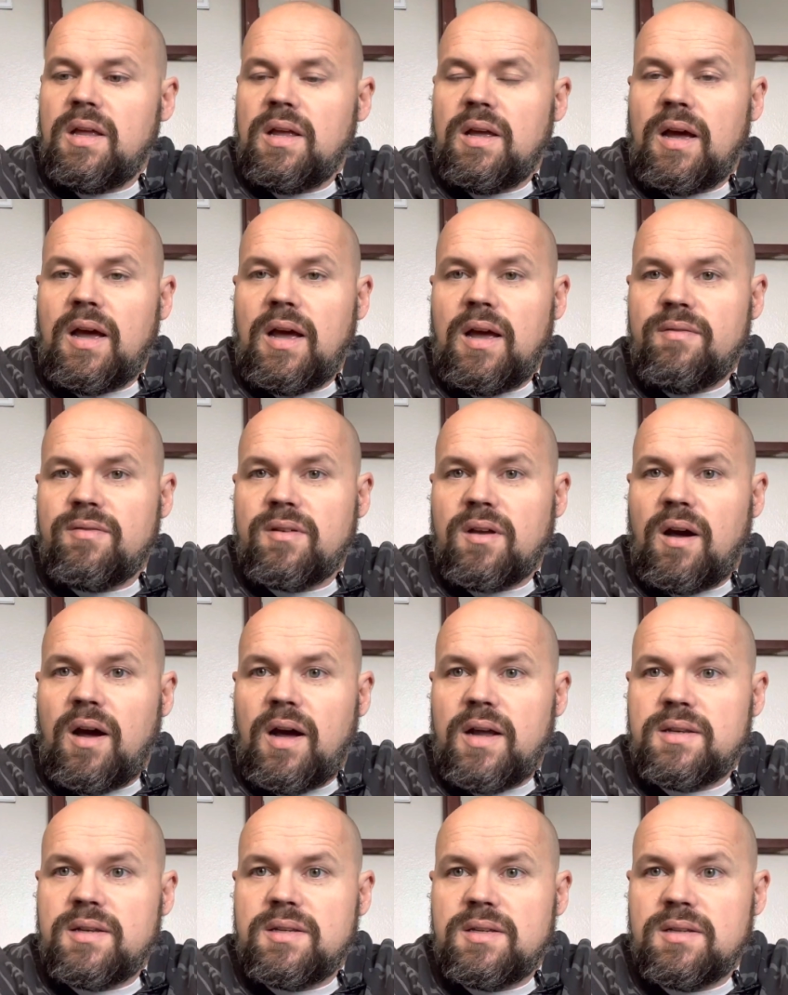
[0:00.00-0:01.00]
I've
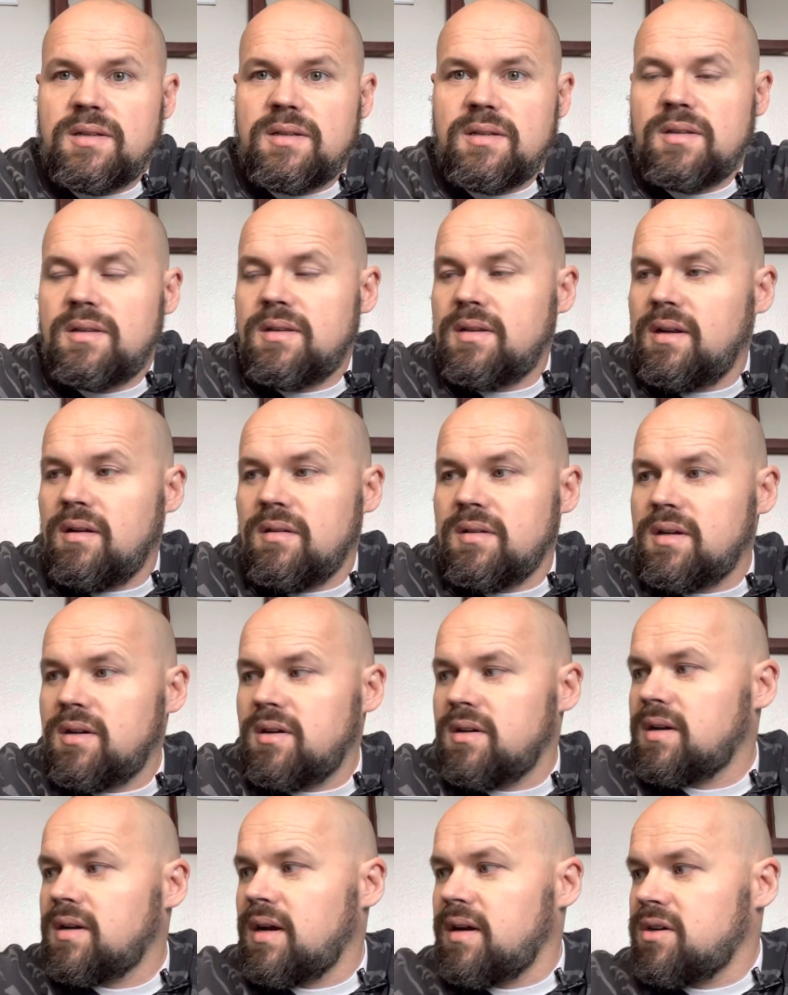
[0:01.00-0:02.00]
got, you know,
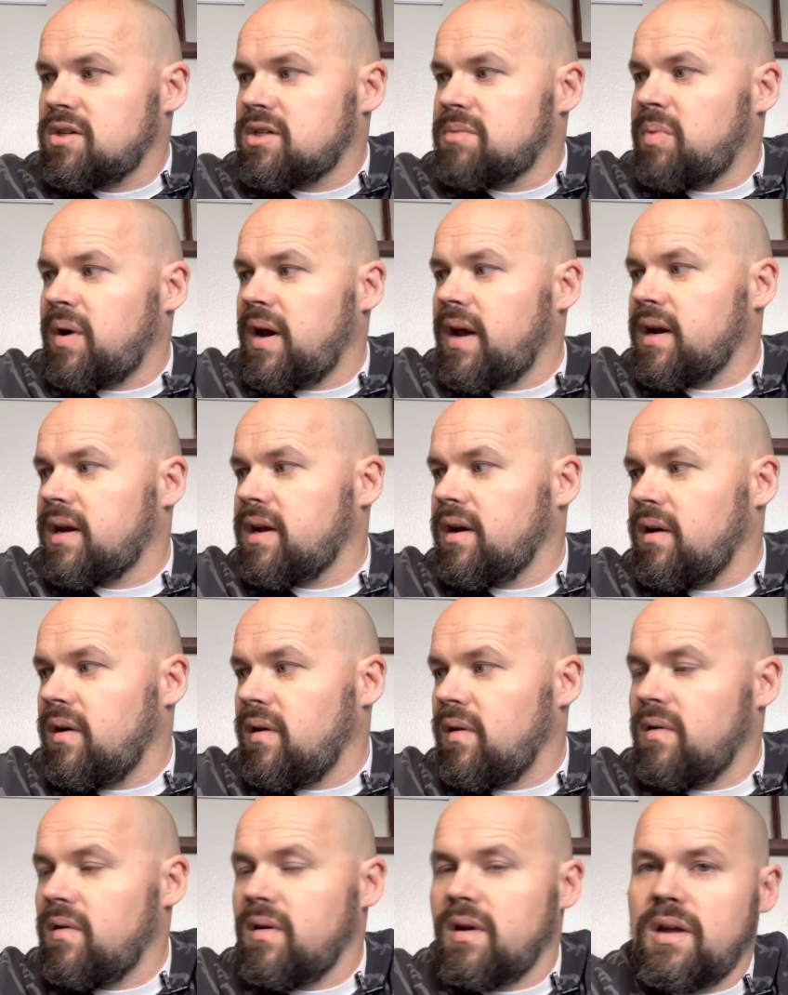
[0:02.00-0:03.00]
you've got your
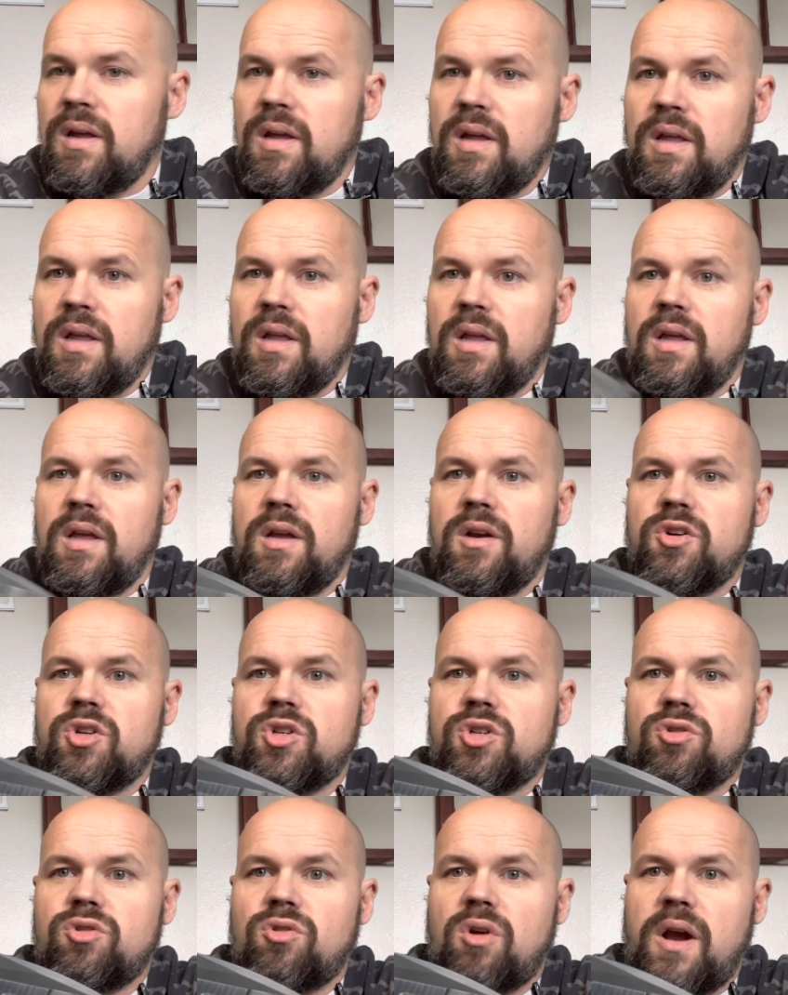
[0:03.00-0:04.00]
Spyderco, your
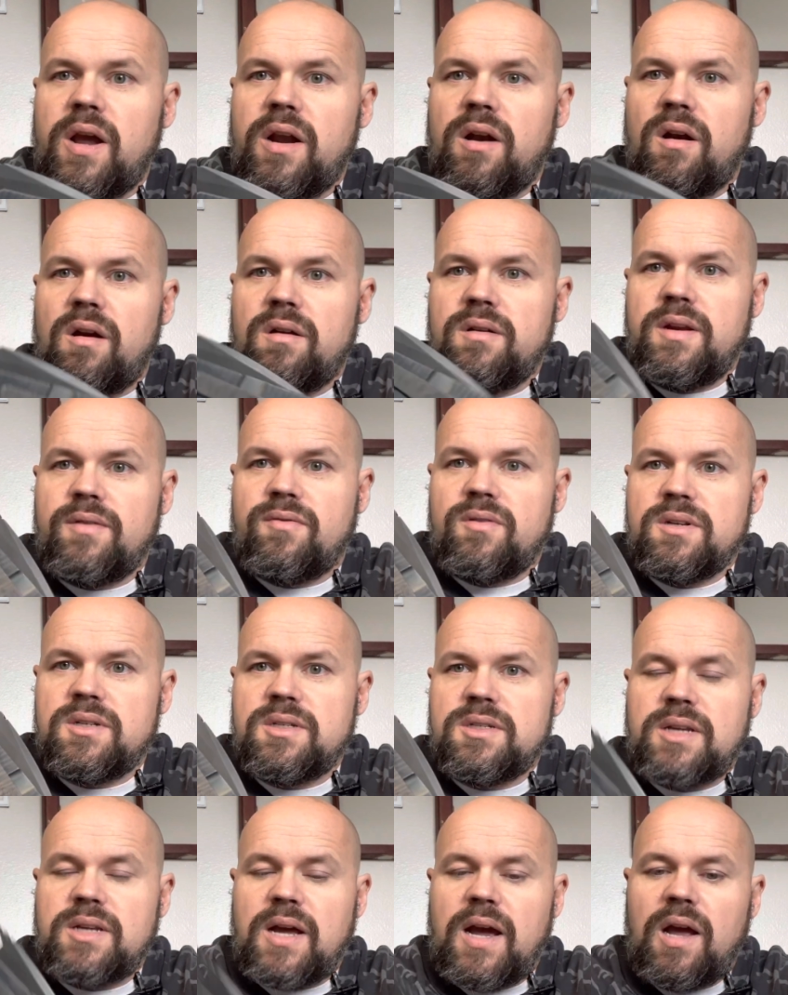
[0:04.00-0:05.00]
Strider, different
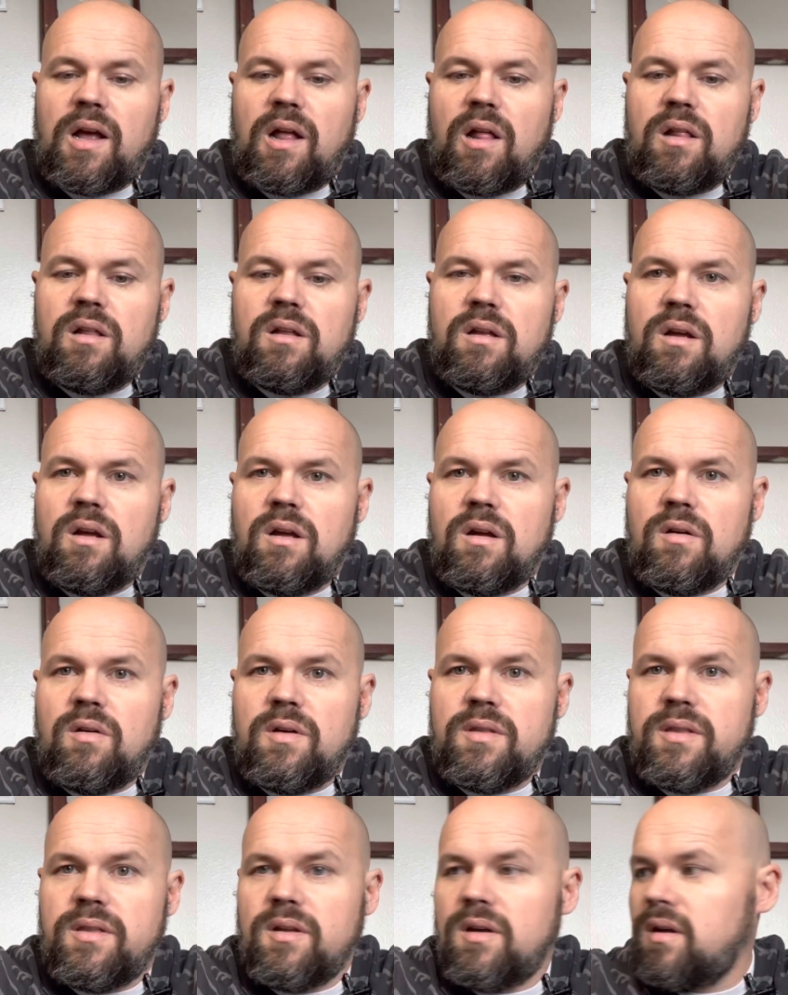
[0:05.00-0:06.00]
style
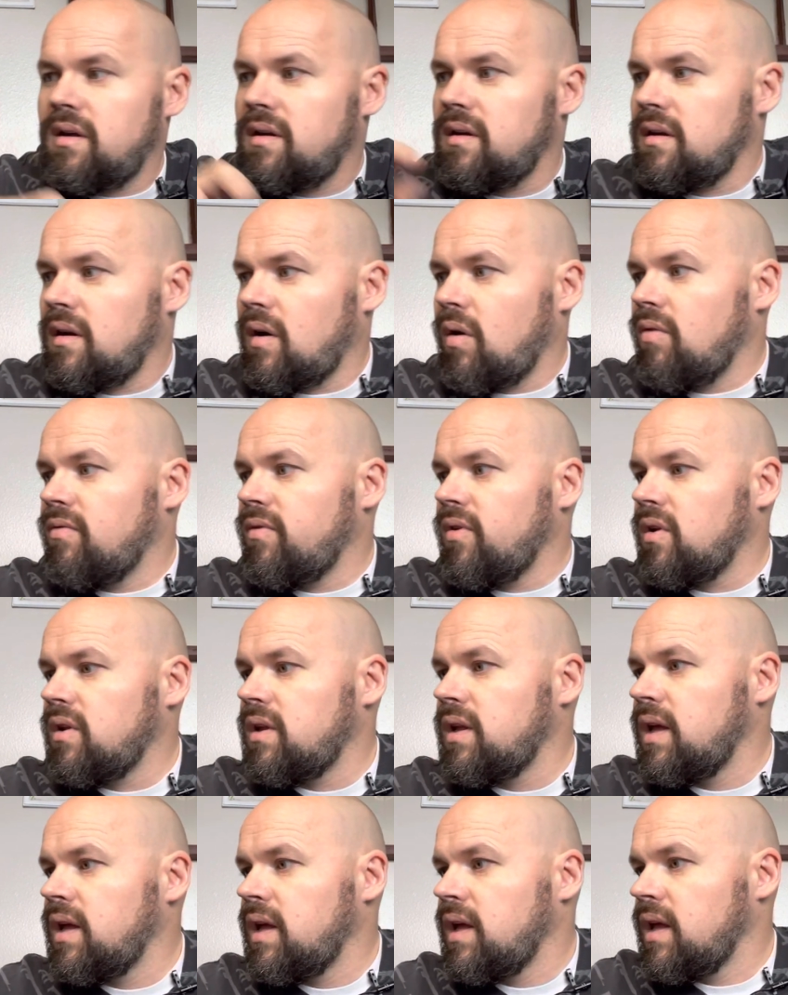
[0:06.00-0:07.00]
with the
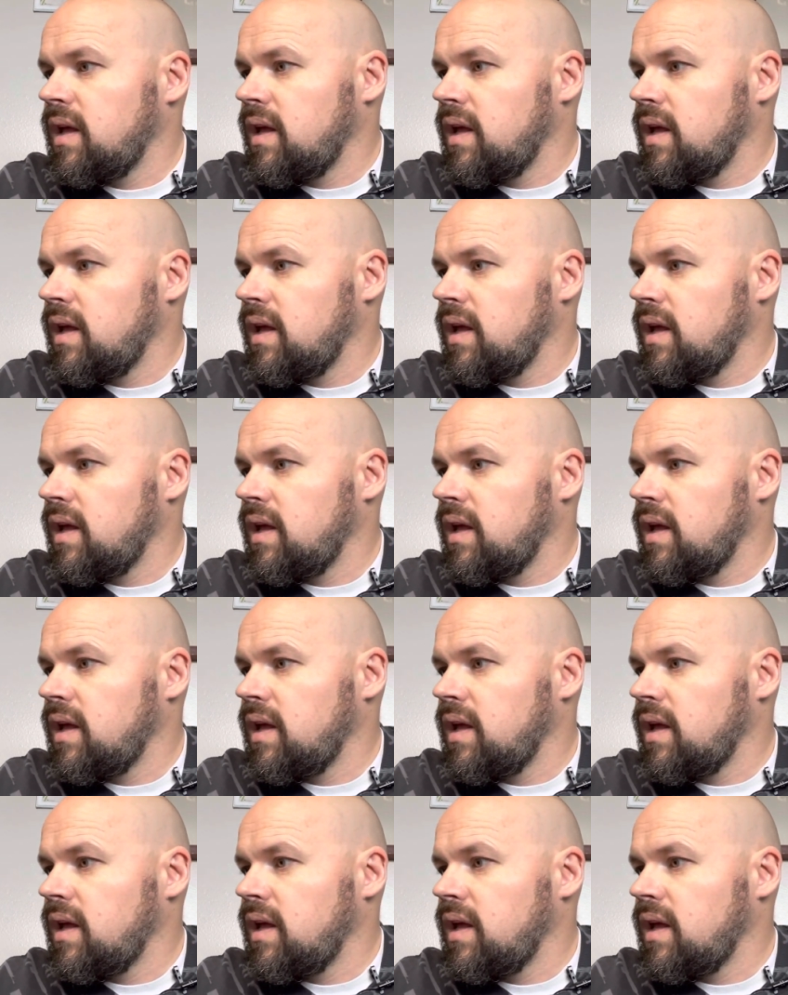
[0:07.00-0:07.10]
oval.